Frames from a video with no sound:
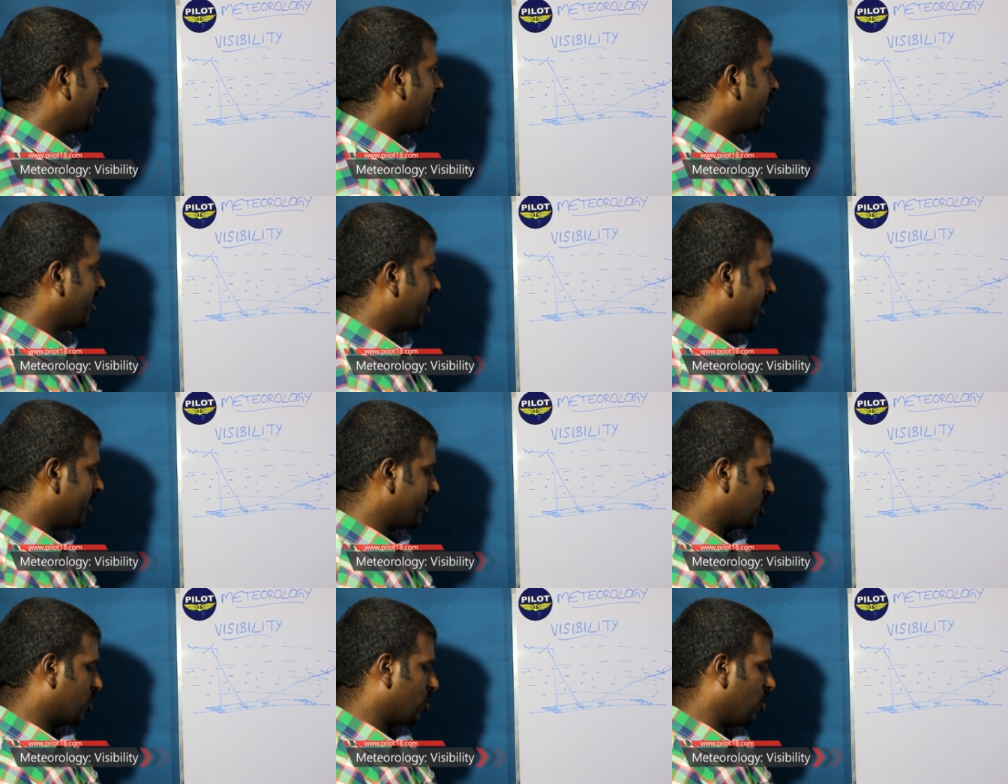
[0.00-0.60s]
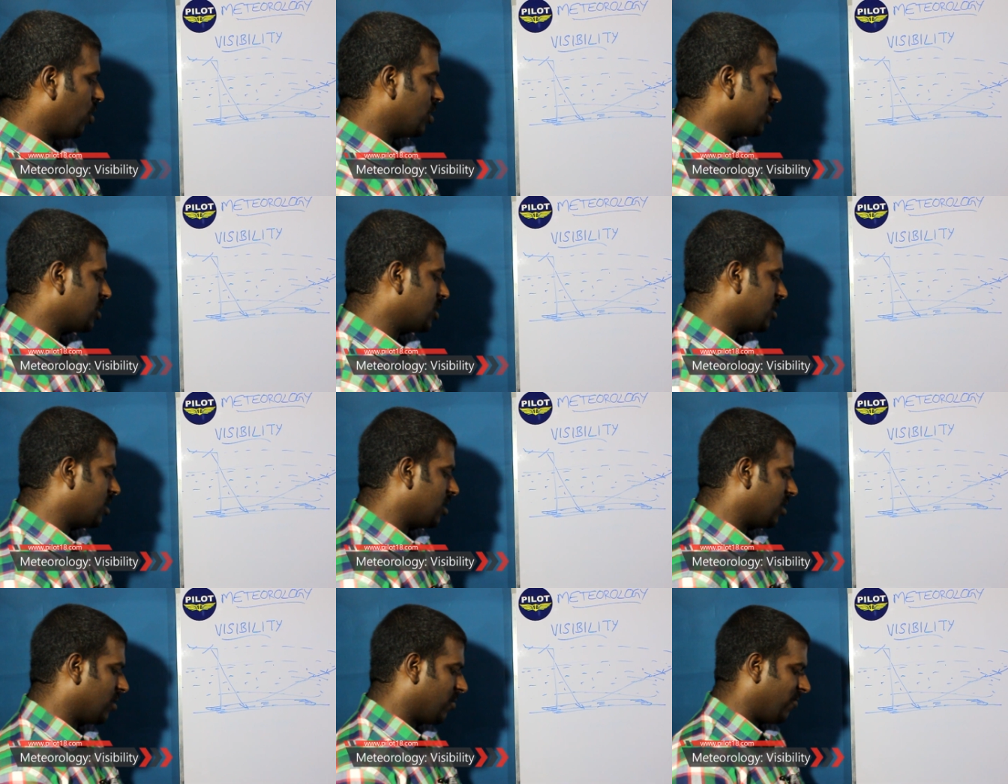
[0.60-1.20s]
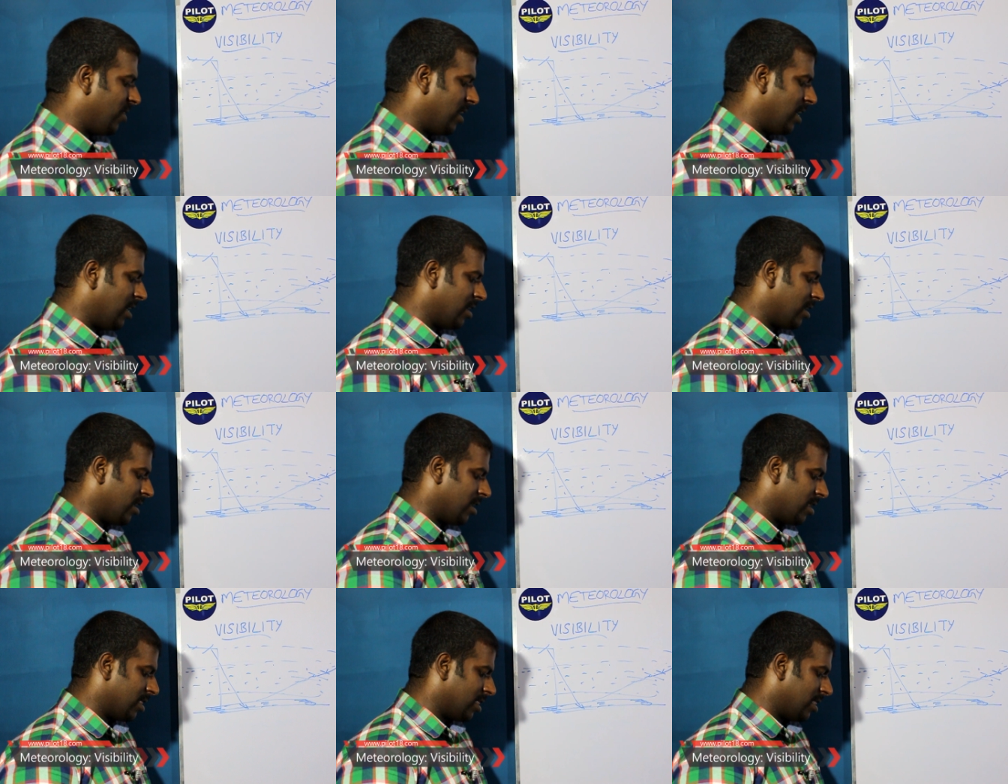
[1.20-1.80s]
It is caused
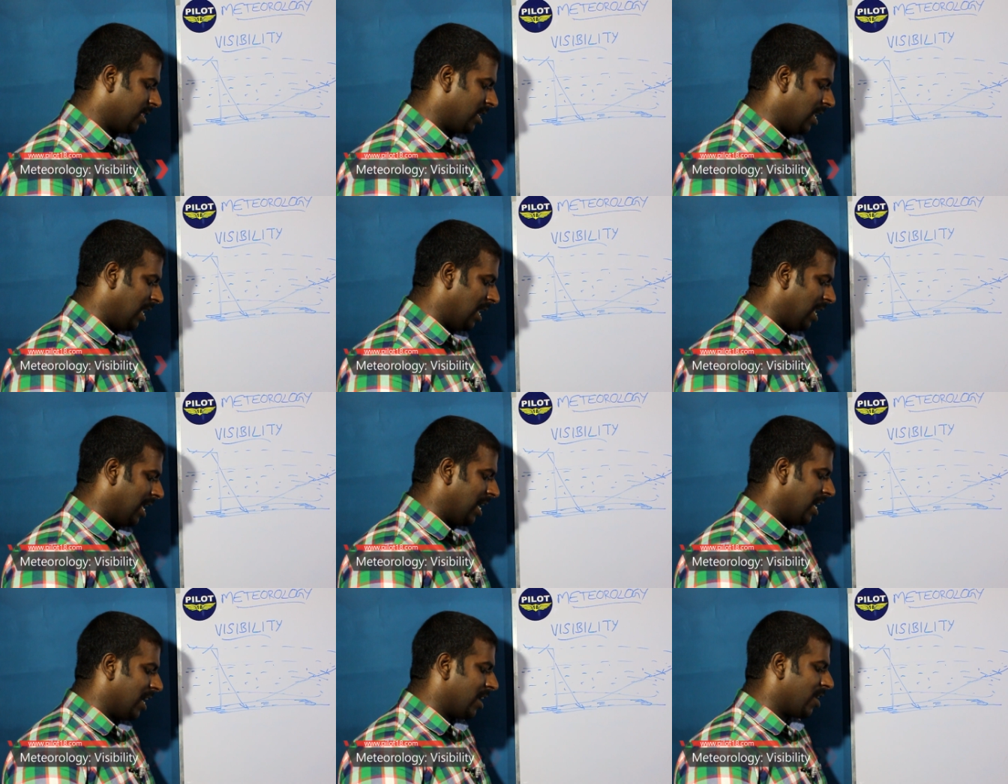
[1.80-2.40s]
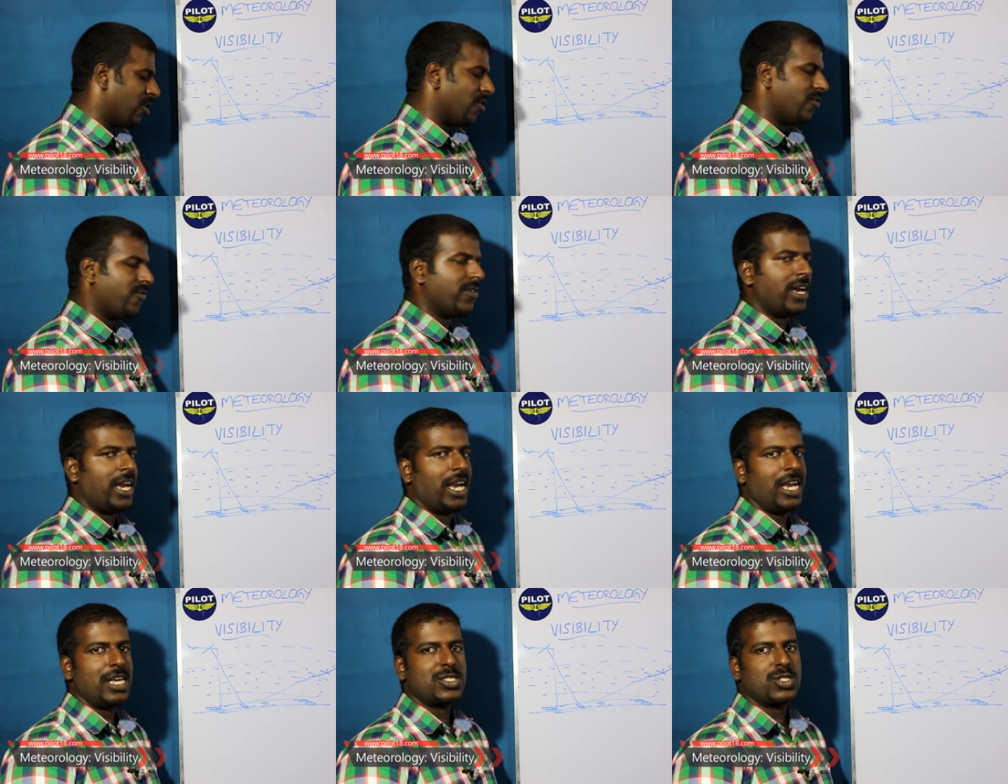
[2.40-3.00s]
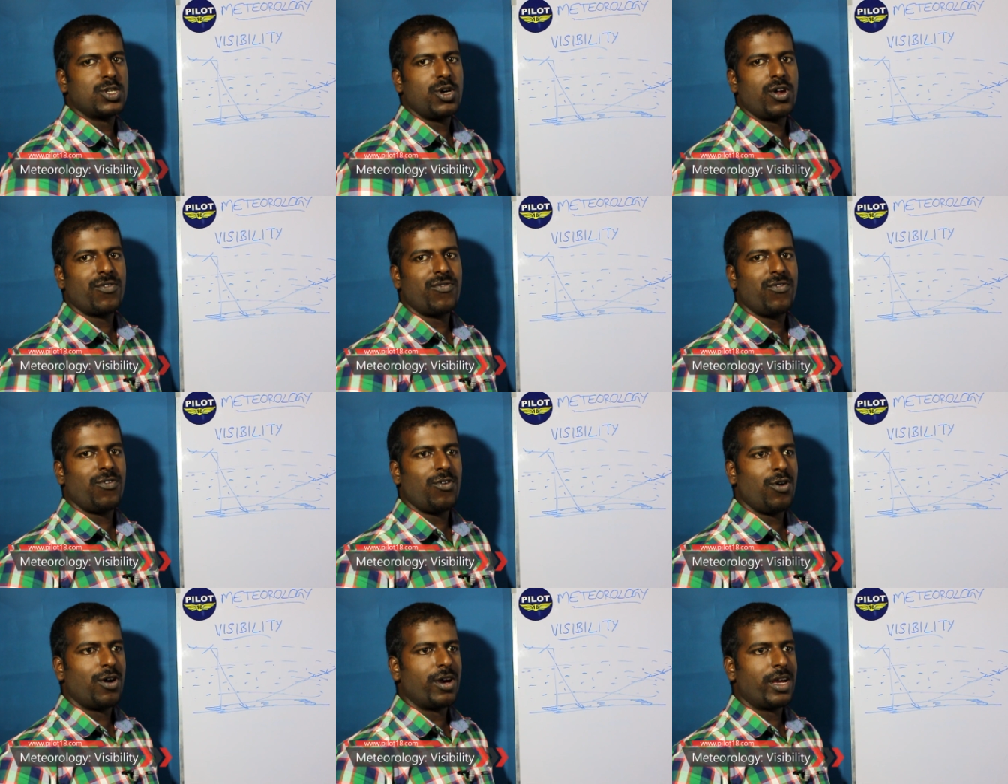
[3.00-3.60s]
when the layer of haze or
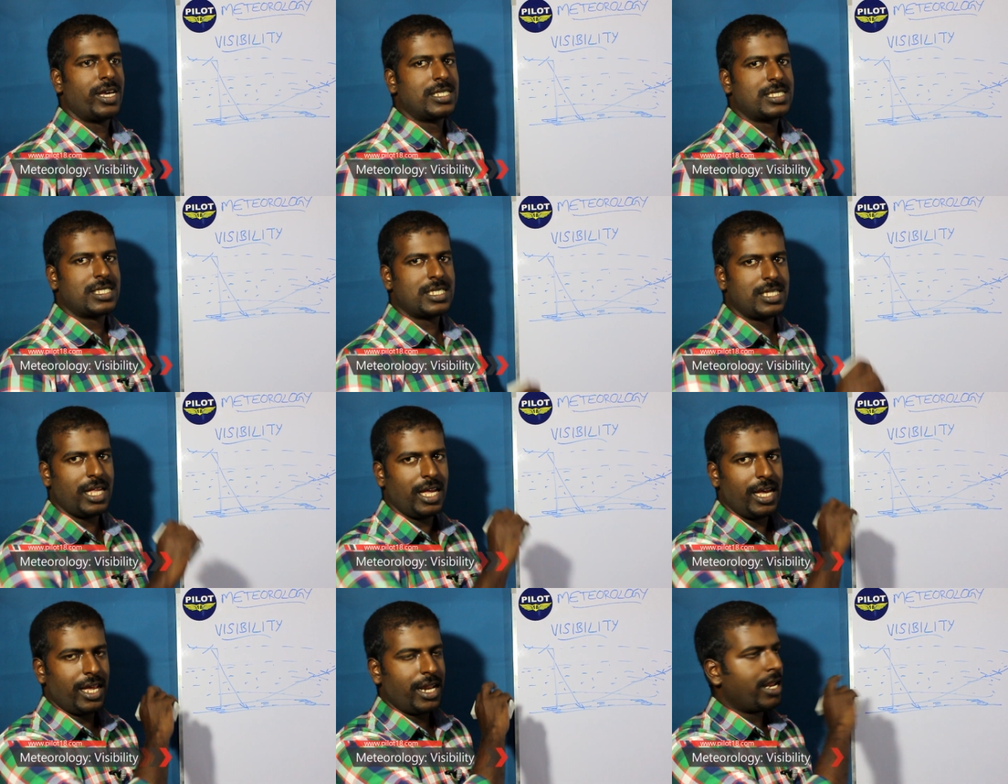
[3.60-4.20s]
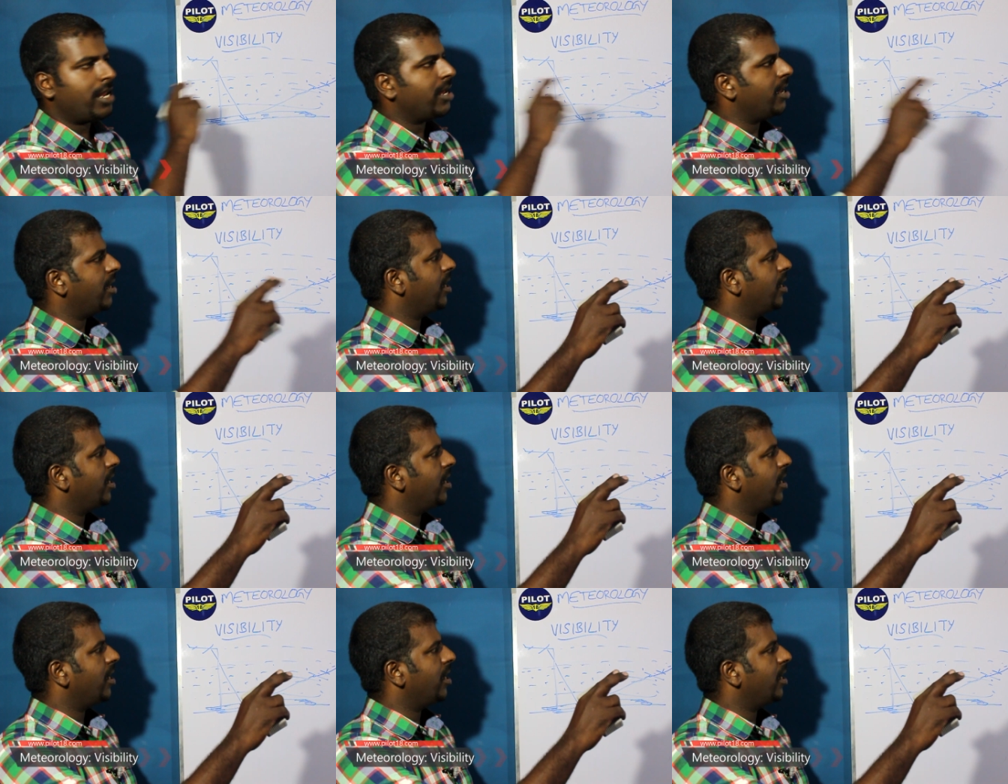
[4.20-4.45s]
fog is there